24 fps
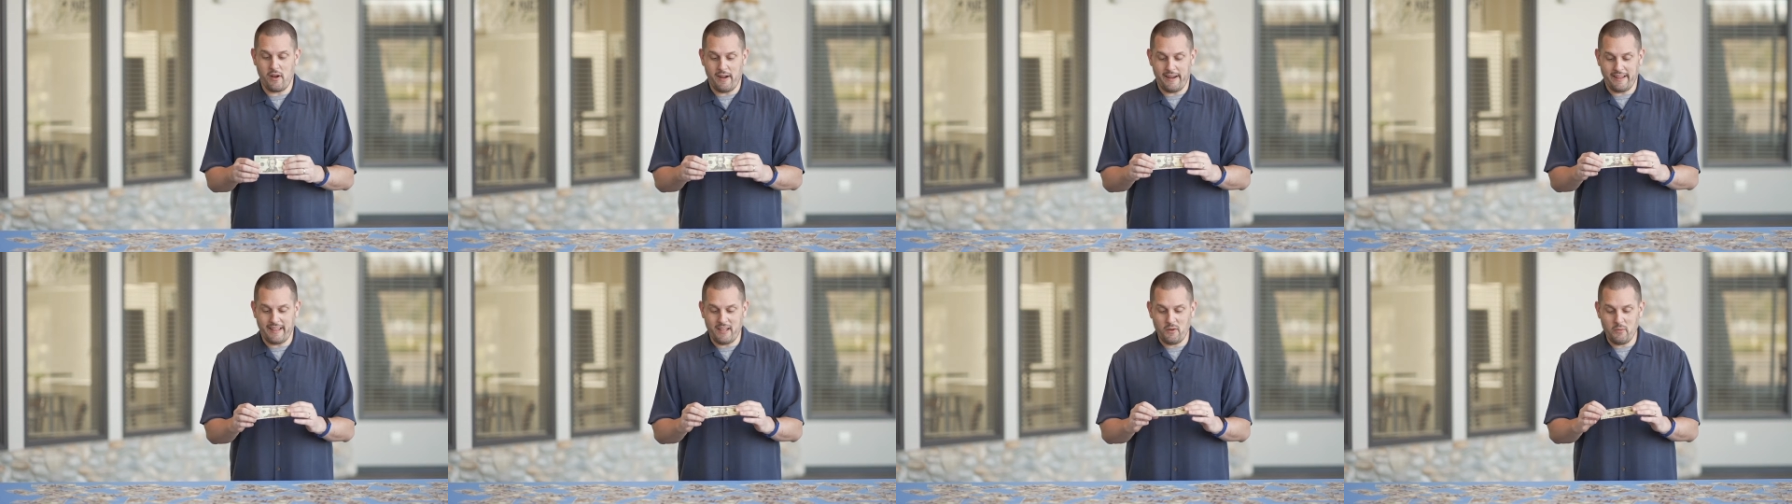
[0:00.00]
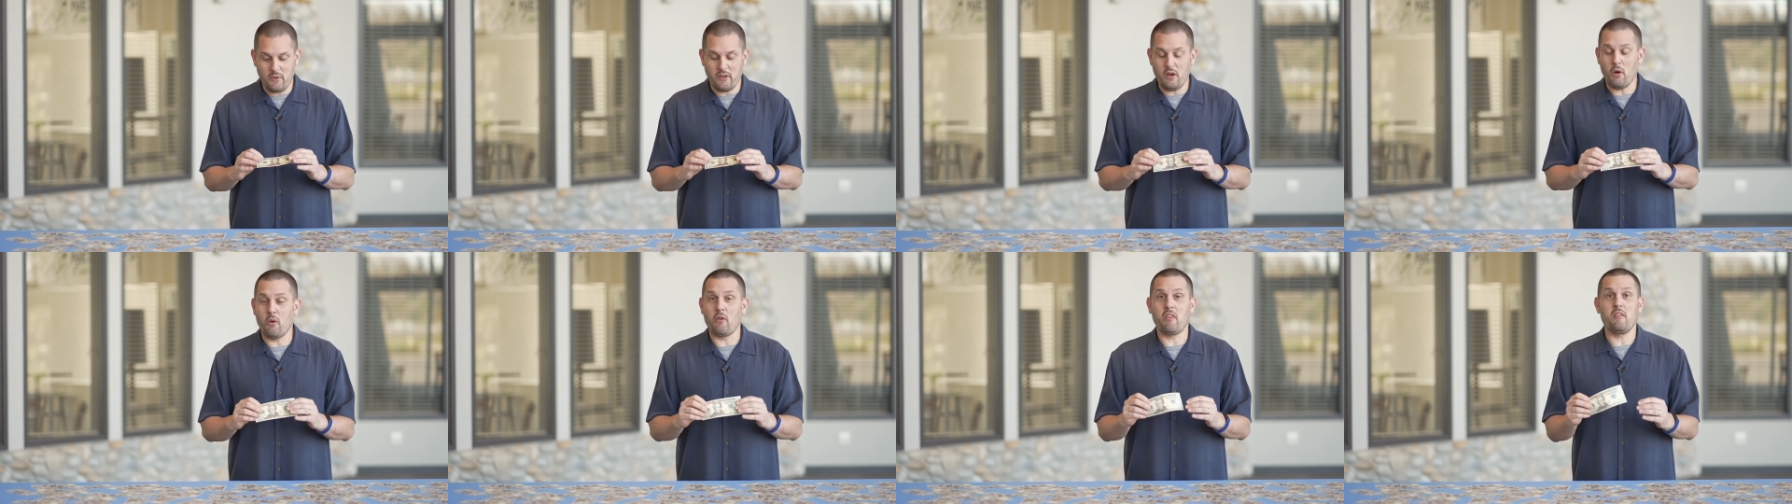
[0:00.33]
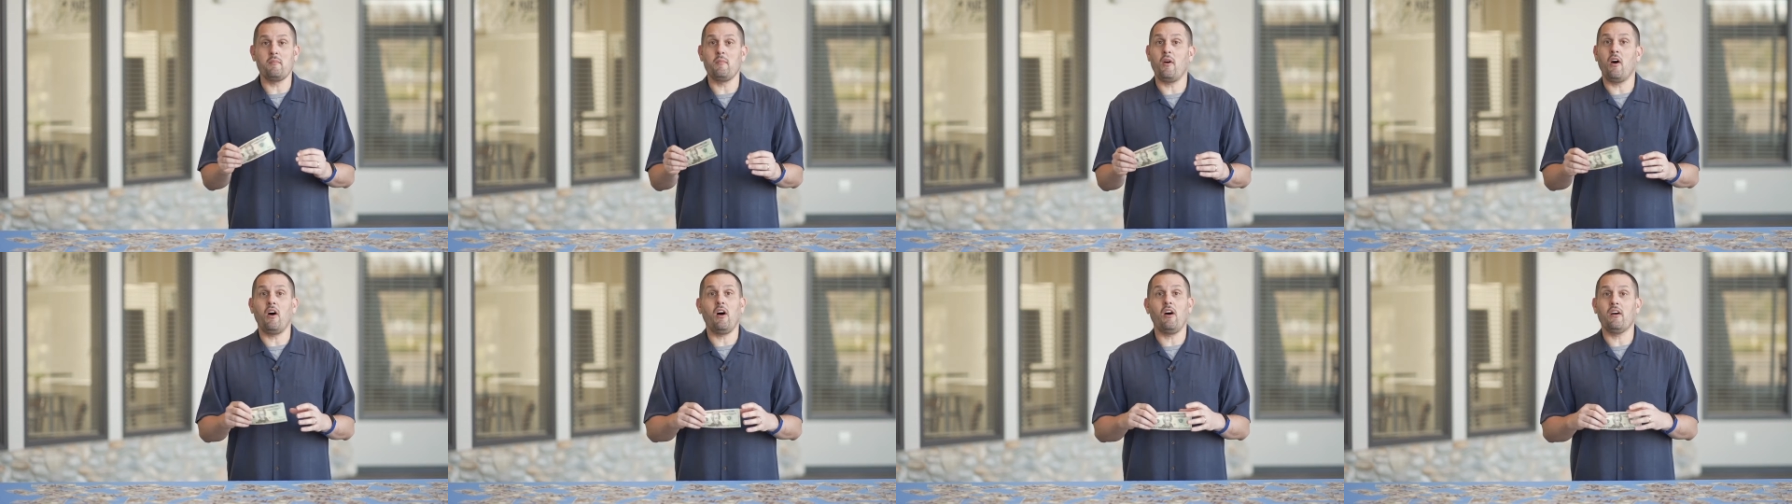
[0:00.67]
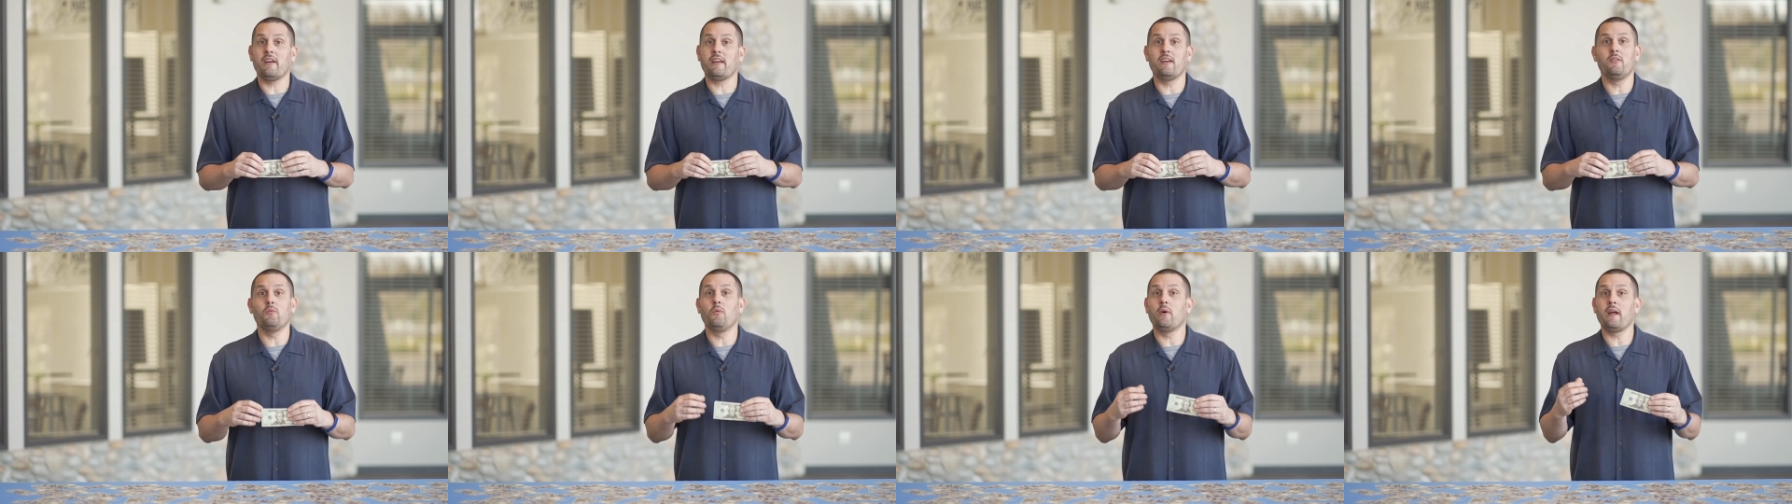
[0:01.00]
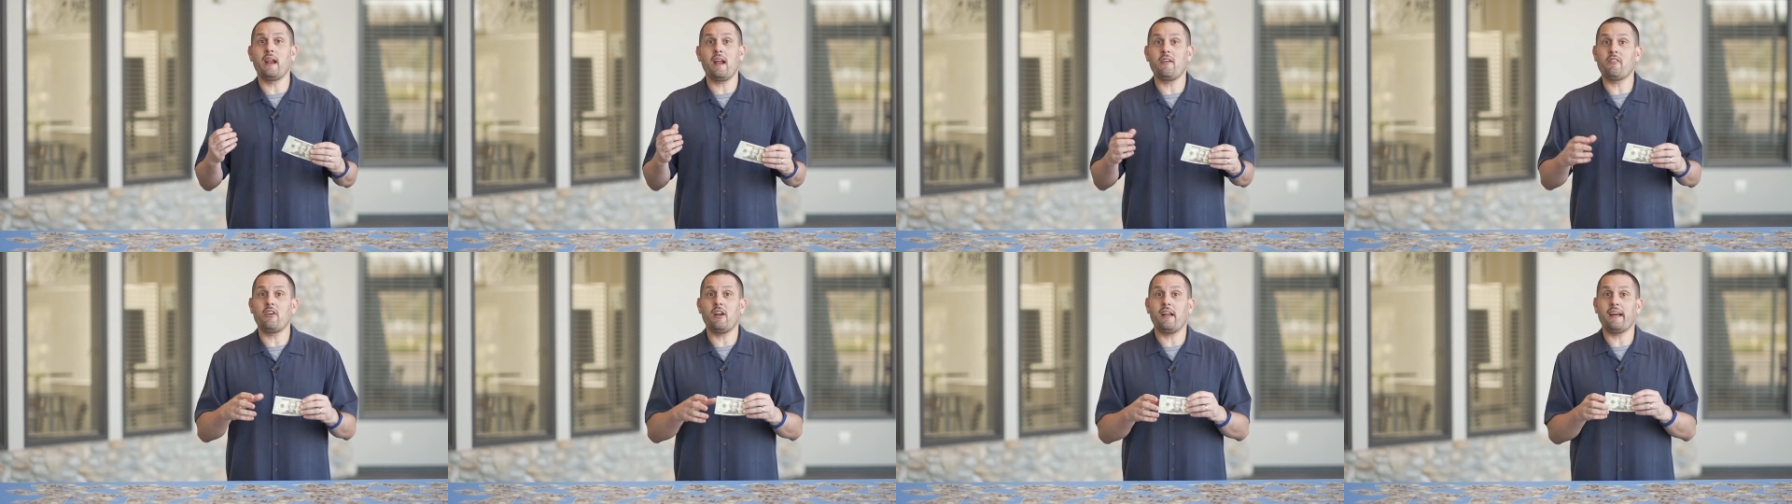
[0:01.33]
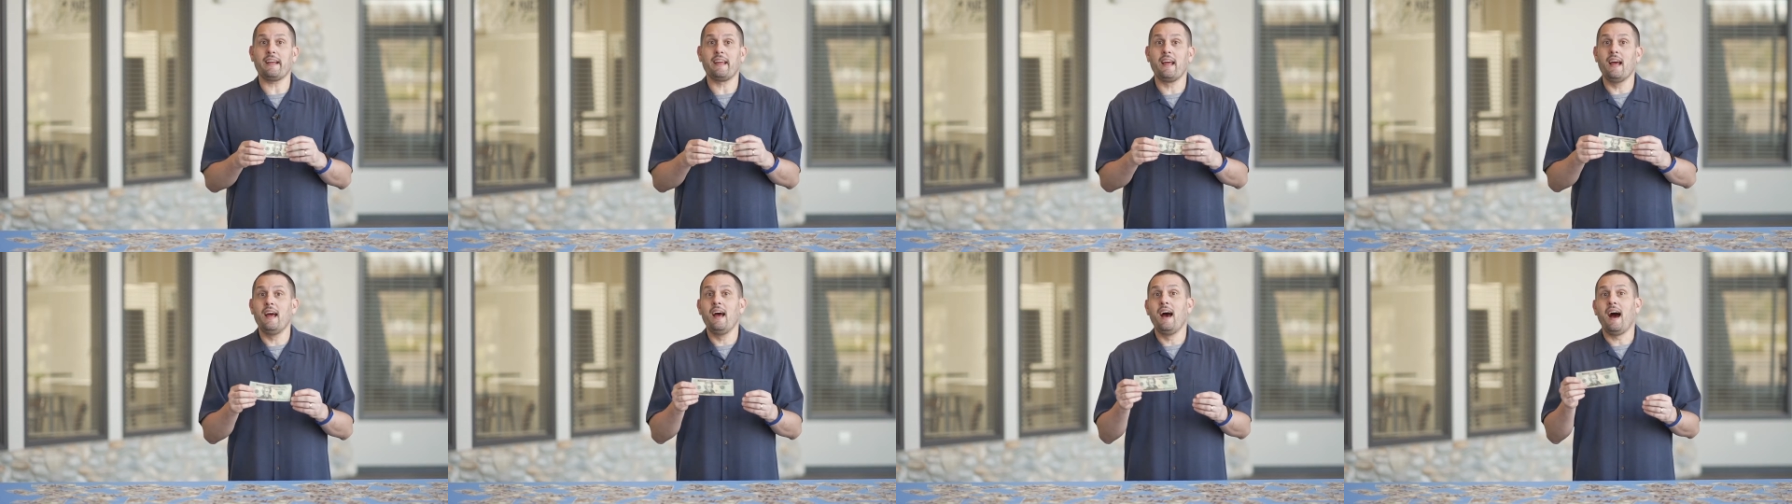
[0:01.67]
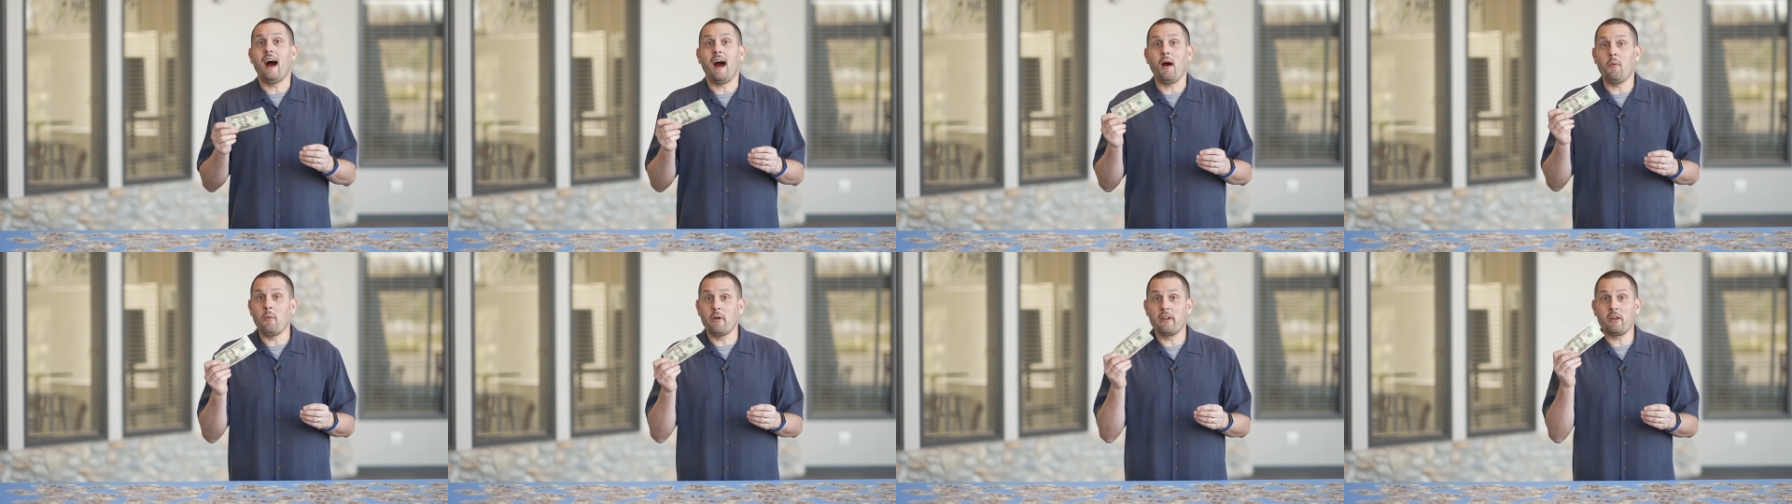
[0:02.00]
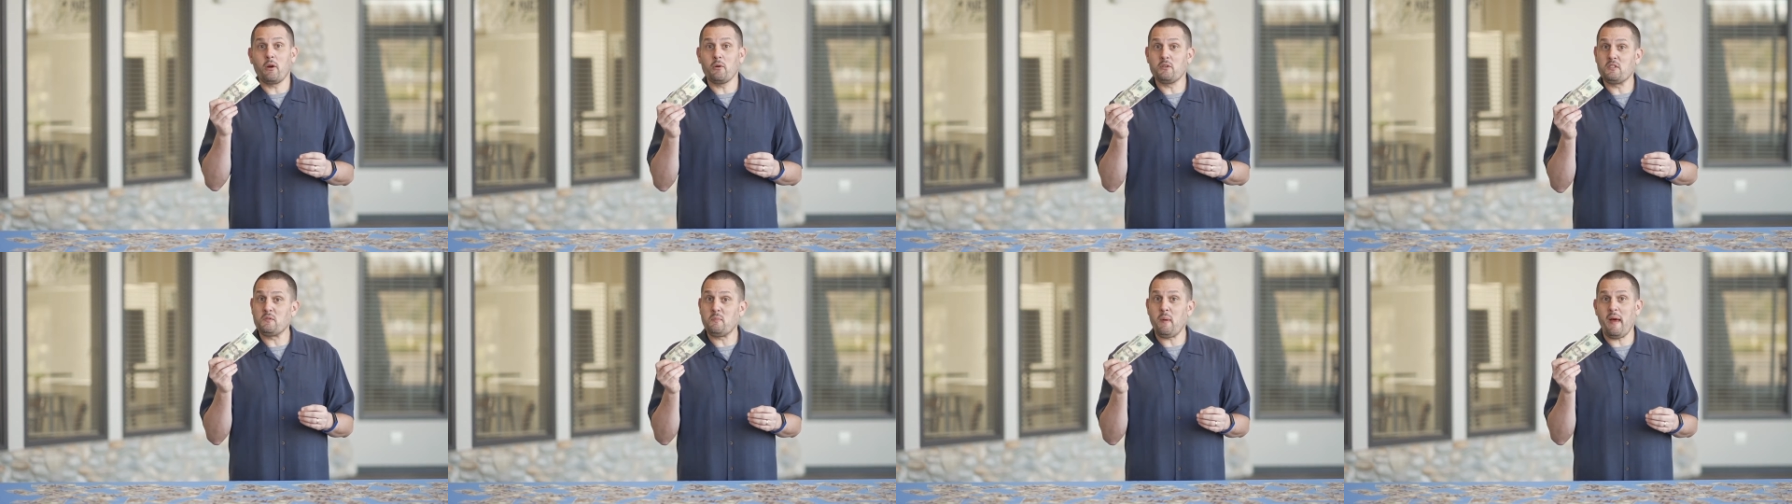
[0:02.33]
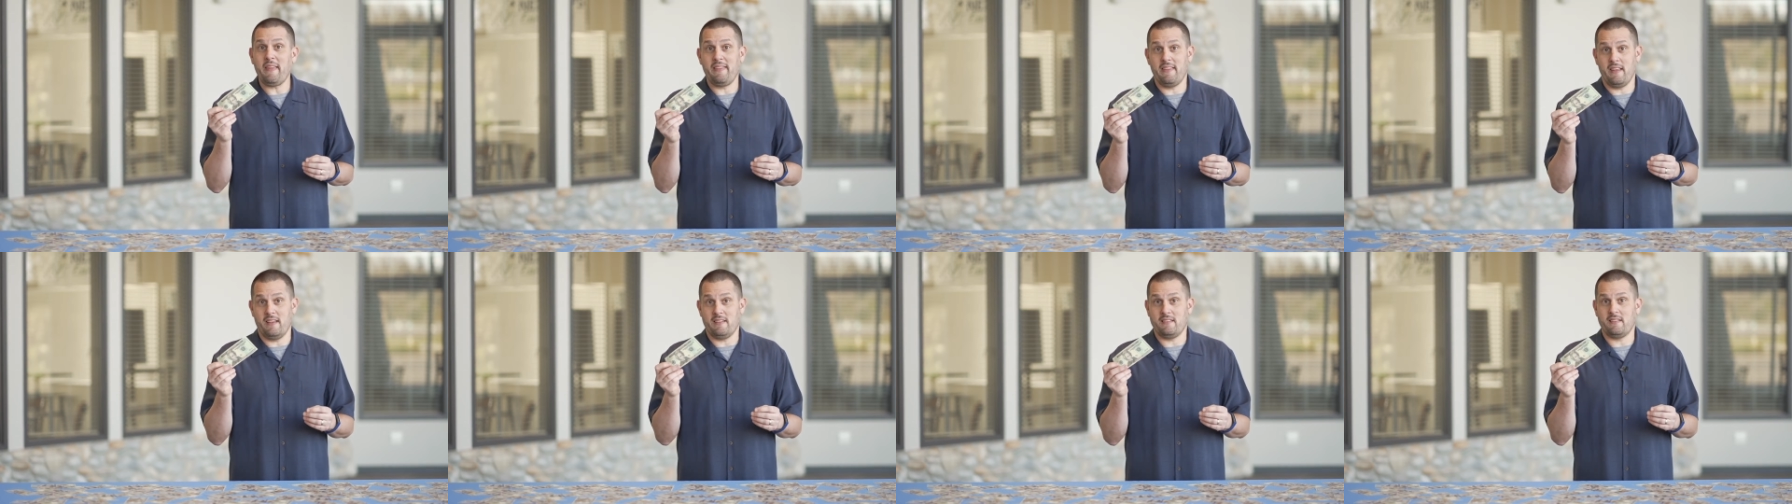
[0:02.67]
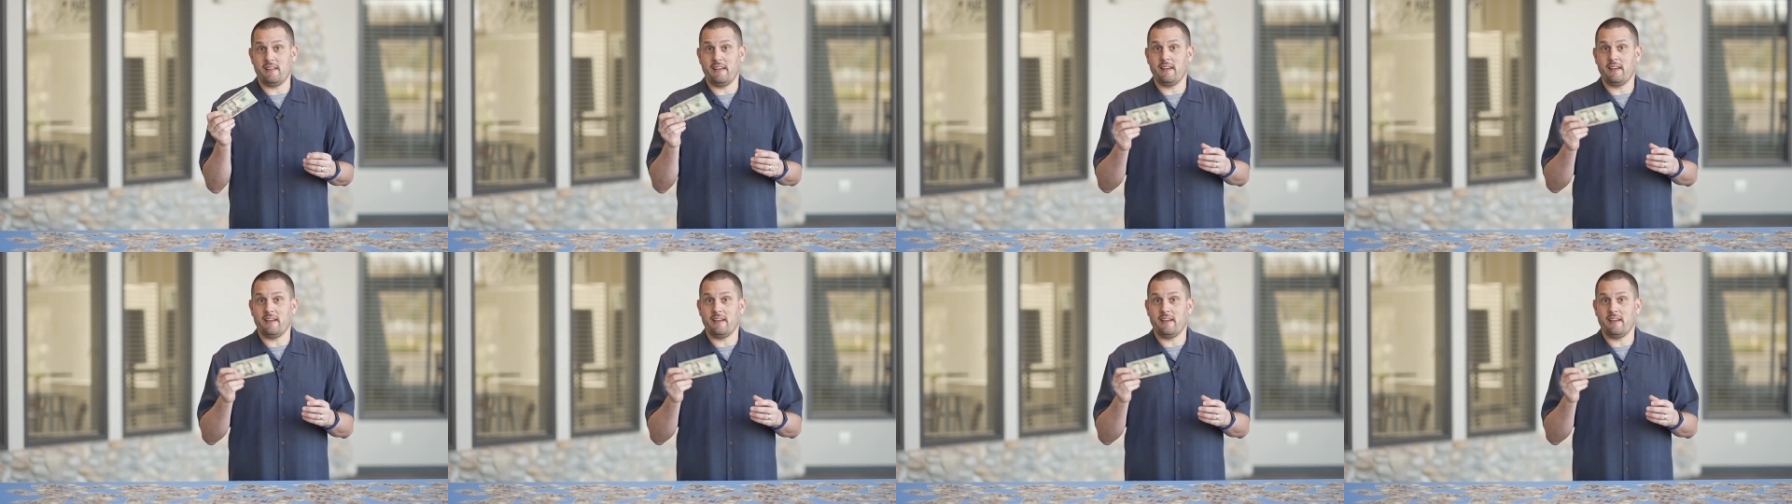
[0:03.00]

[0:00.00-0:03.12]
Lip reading: Like, can we go to the mall? Can whatever, like, I want to go spend this.